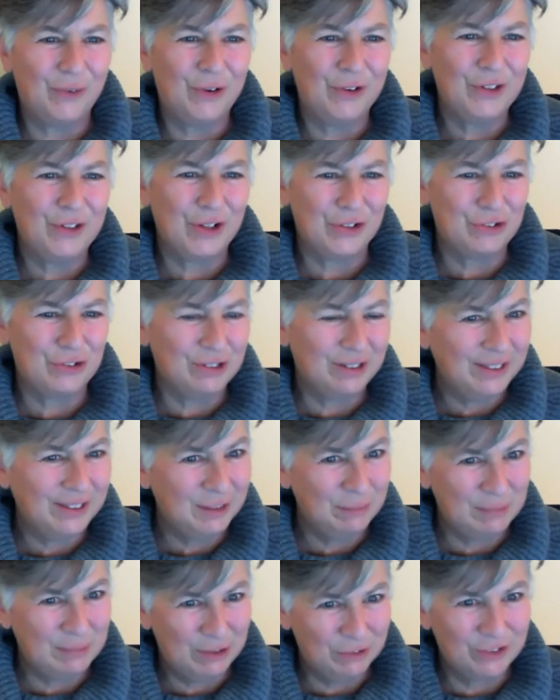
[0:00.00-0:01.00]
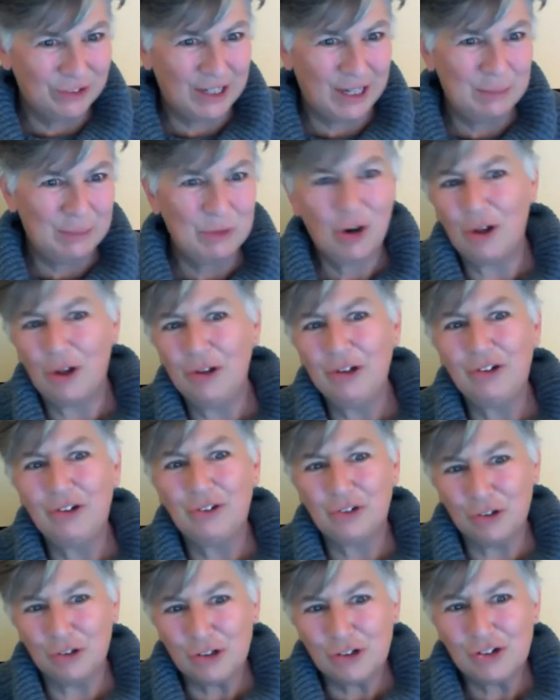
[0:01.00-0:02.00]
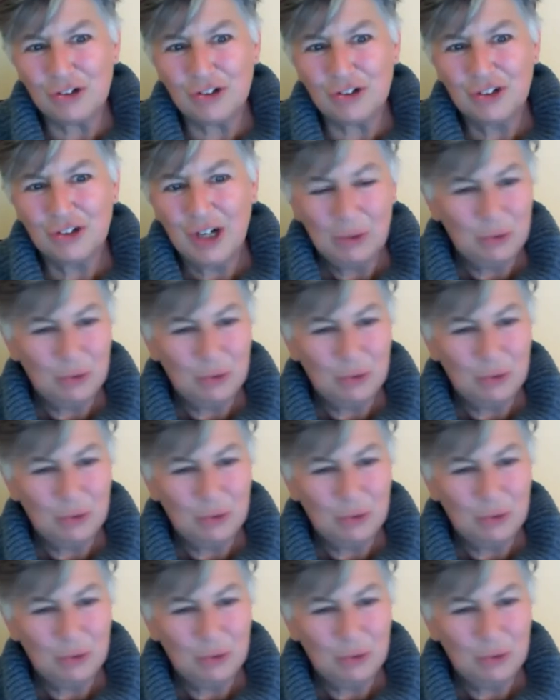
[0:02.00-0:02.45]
for the Australian Maritime College Search,